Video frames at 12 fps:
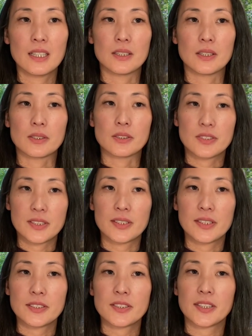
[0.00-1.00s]
A
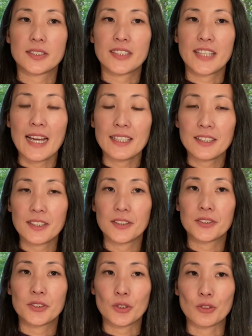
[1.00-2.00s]
Statistics
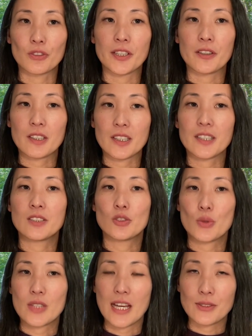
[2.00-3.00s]
Canada survey in
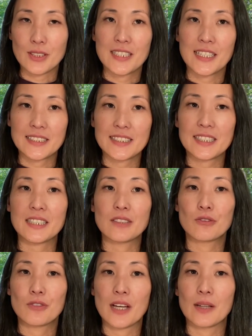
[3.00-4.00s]

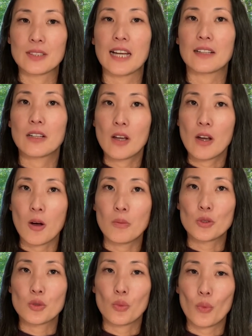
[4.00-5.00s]
2019 found that
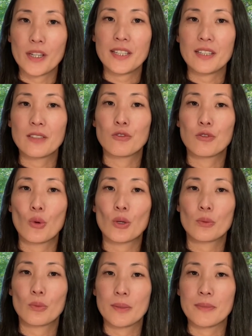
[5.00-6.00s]
almost 1 in
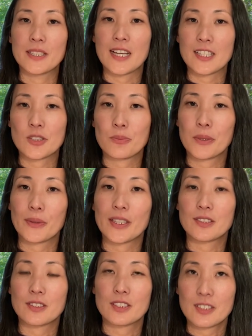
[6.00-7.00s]
4 women
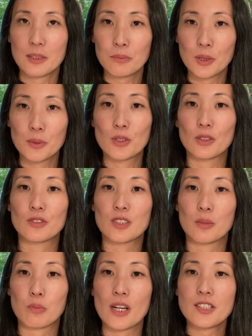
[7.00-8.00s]
experience symptoms of
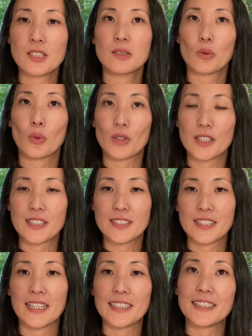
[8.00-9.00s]
depression or
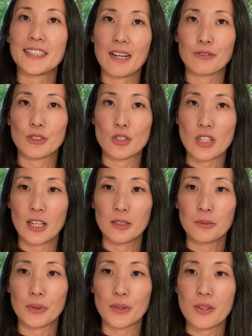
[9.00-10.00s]
anxiety after
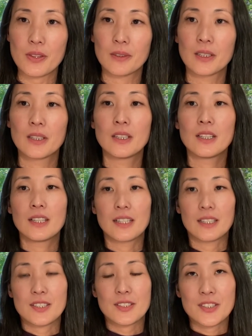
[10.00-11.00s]
childbirth.
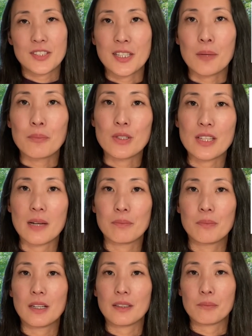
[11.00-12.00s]
This is a number that
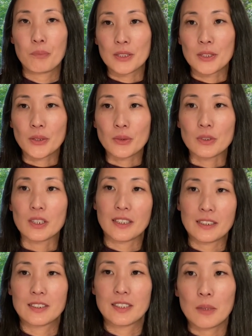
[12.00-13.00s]
ballooned
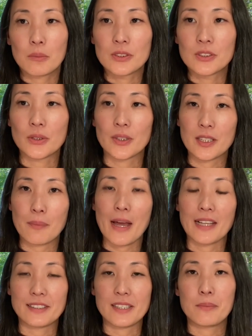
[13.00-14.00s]
and doubled during the
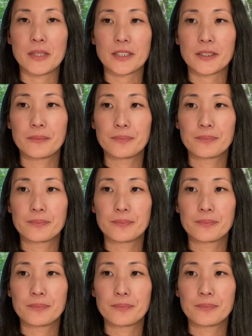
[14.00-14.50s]
pandemic.